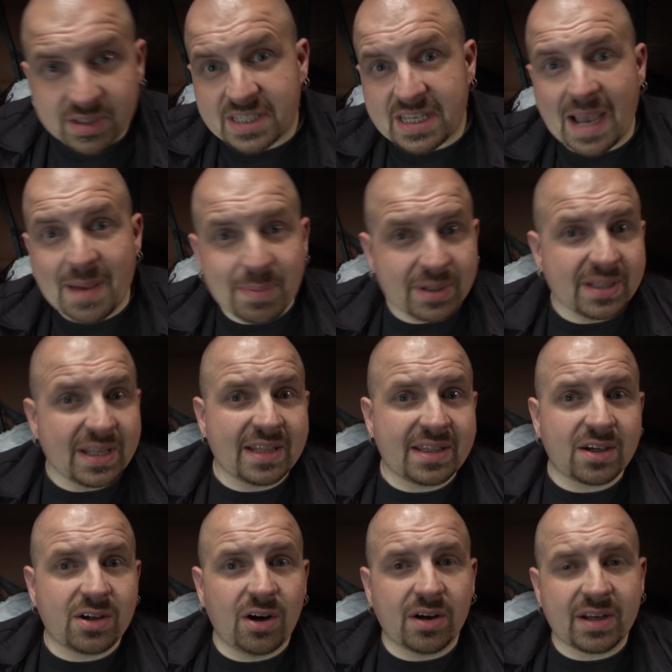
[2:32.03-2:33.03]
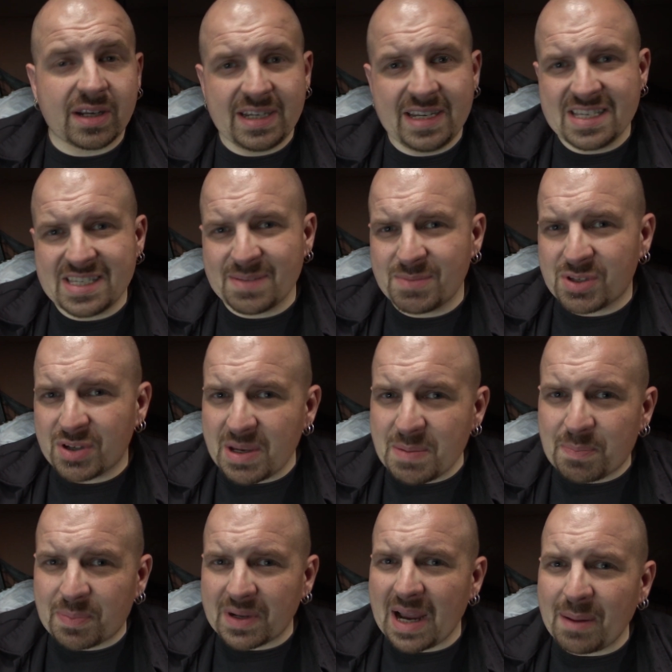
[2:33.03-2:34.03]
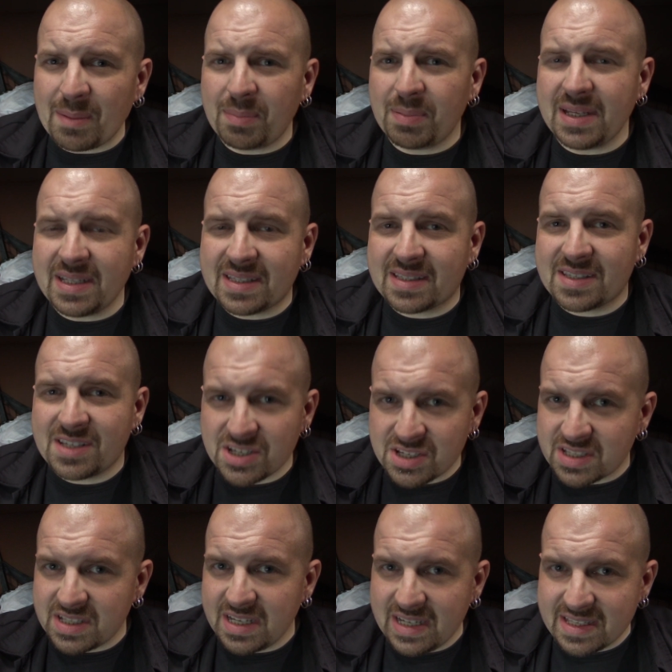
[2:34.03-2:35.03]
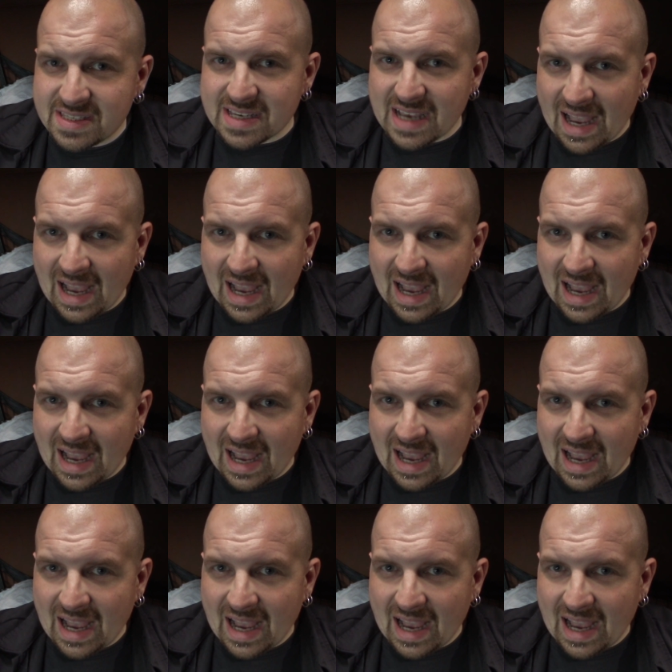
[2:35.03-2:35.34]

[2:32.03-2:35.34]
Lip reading: cybernetic organism, so he probably just needs